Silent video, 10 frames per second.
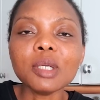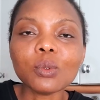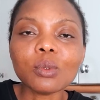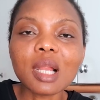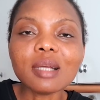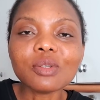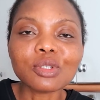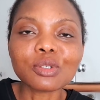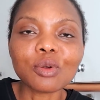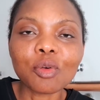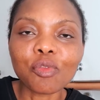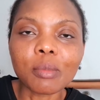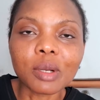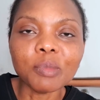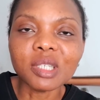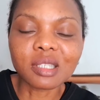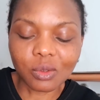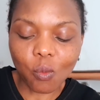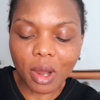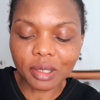he will learn not to go for a
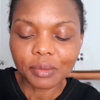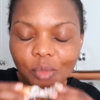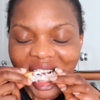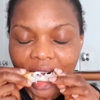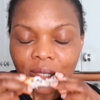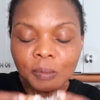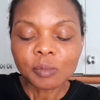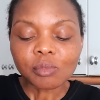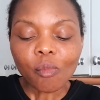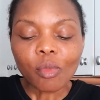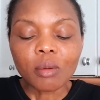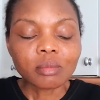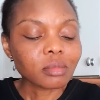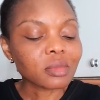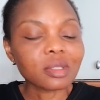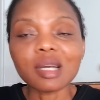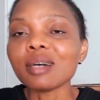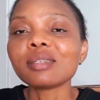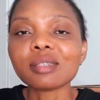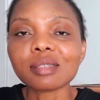meeting when
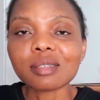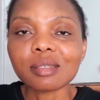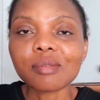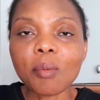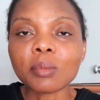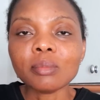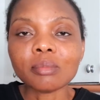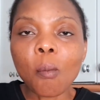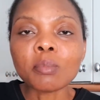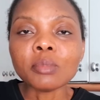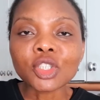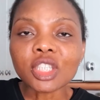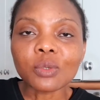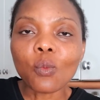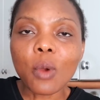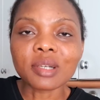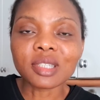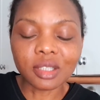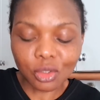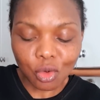there's chicken
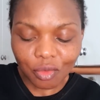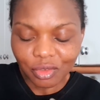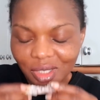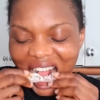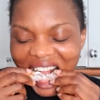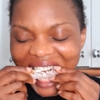wings in the oven.